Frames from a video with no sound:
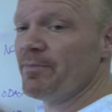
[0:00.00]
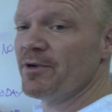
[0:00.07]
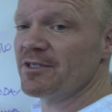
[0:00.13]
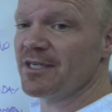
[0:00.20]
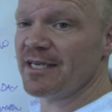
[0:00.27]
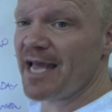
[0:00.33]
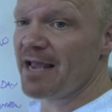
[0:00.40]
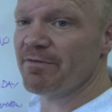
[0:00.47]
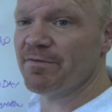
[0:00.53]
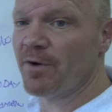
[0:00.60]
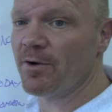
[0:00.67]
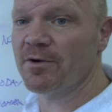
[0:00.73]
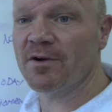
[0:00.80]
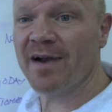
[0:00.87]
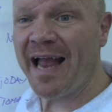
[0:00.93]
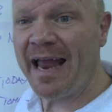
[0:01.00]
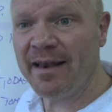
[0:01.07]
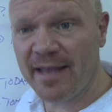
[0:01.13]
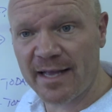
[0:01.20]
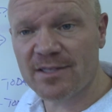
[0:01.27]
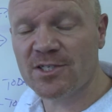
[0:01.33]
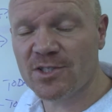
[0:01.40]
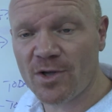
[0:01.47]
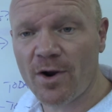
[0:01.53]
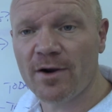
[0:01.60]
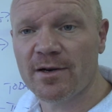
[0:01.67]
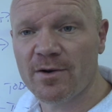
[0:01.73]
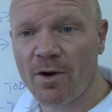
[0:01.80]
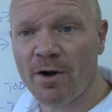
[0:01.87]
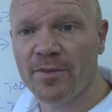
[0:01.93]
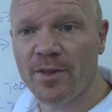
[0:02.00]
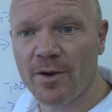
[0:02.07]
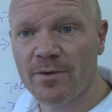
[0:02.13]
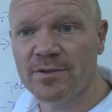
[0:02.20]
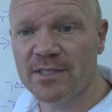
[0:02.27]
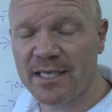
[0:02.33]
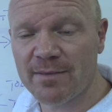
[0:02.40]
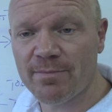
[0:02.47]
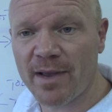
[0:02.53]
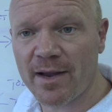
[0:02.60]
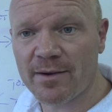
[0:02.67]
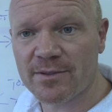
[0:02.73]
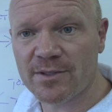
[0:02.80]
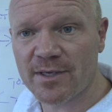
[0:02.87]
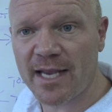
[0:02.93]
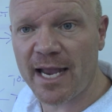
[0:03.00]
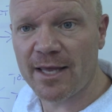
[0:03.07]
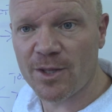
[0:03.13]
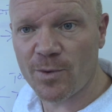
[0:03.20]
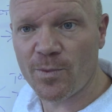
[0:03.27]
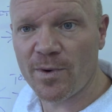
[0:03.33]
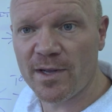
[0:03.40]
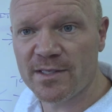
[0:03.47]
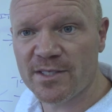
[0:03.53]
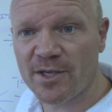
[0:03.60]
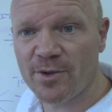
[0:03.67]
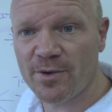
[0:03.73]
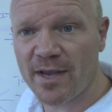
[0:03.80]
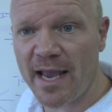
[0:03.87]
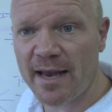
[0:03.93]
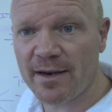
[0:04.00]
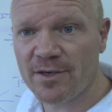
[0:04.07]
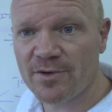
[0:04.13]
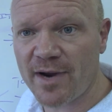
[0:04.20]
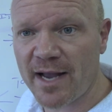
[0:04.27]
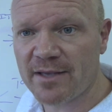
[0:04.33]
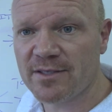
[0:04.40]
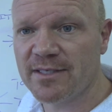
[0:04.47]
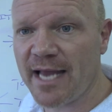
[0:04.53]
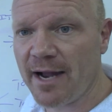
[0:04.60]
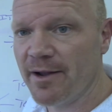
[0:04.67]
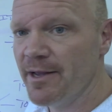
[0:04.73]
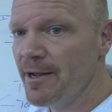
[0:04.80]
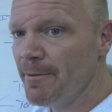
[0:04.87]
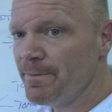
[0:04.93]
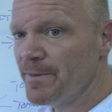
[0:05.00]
today folder and get started on those emails, okay? The ones that you can address. Now, the